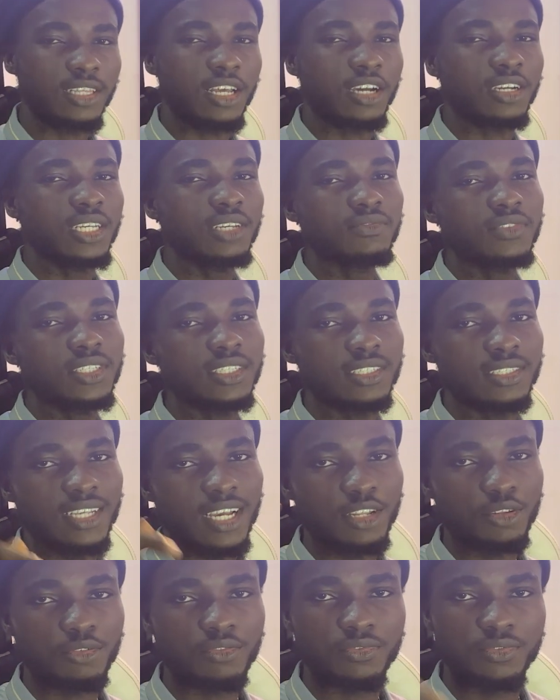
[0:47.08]
Now, if this is the
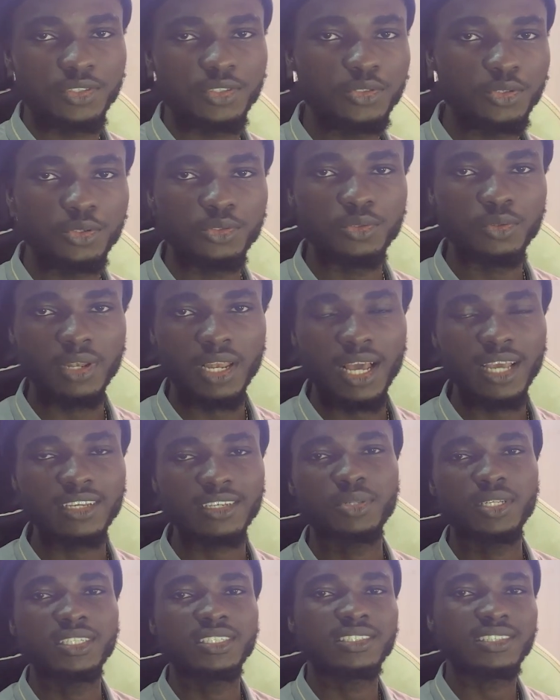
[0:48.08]
kind of video you like,
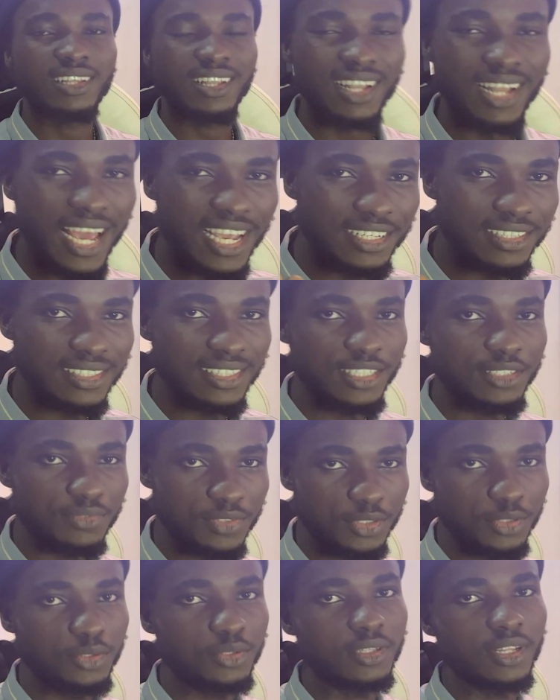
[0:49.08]
please like this
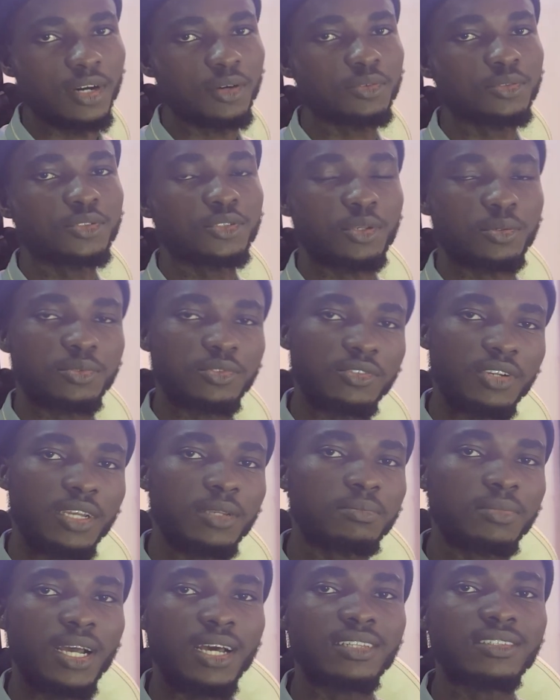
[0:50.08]
video now,
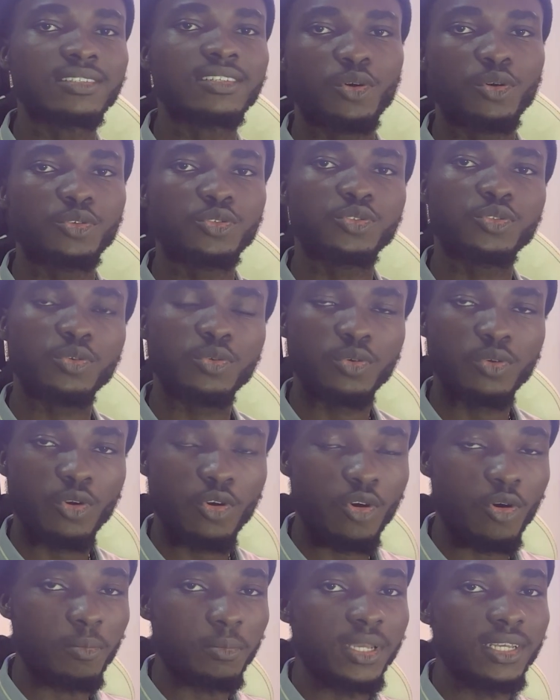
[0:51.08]
subscribe, and also
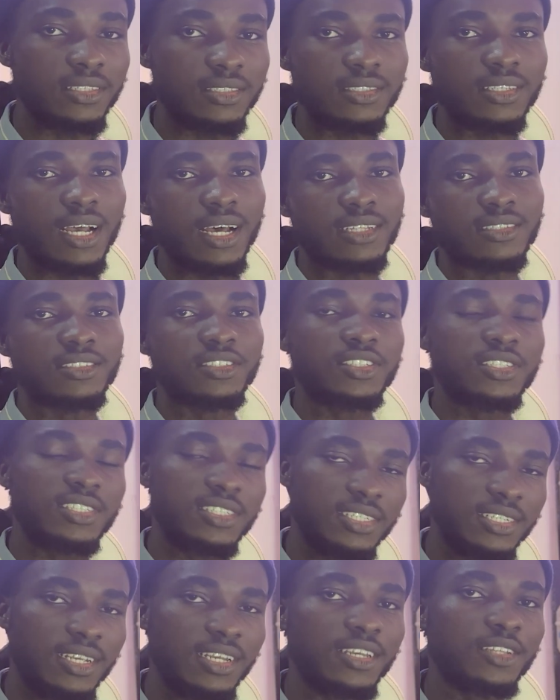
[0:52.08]
comment and
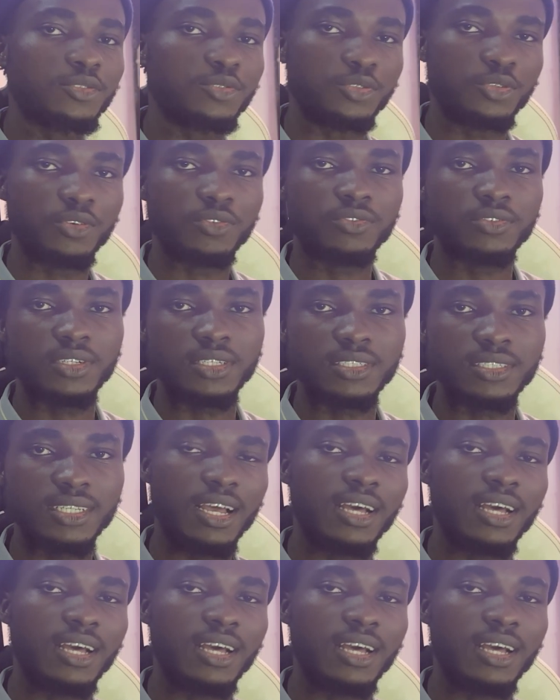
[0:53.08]
share to your friends.